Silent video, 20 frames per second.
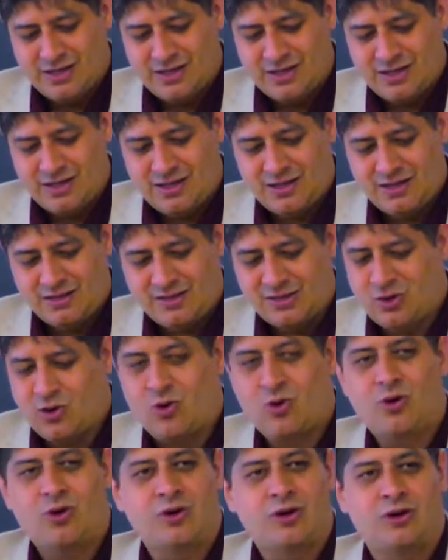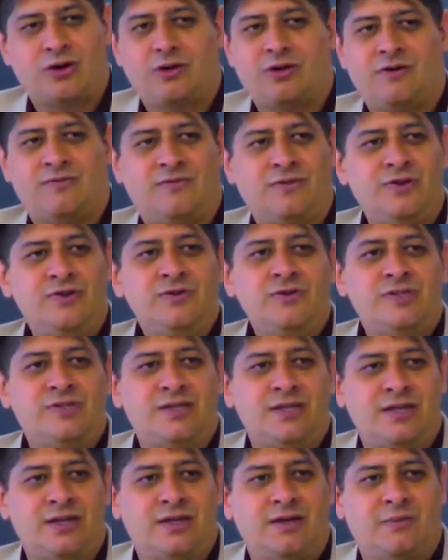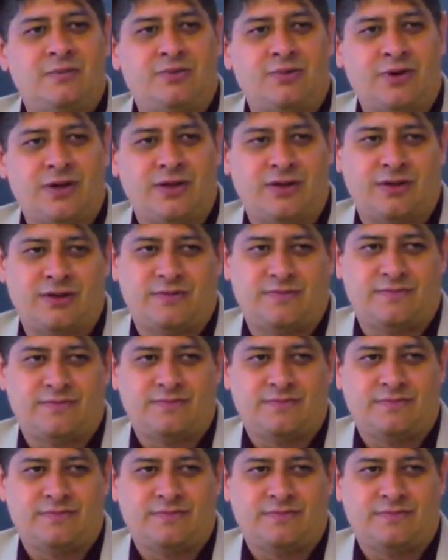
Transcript: uh, the horror of losing a brother,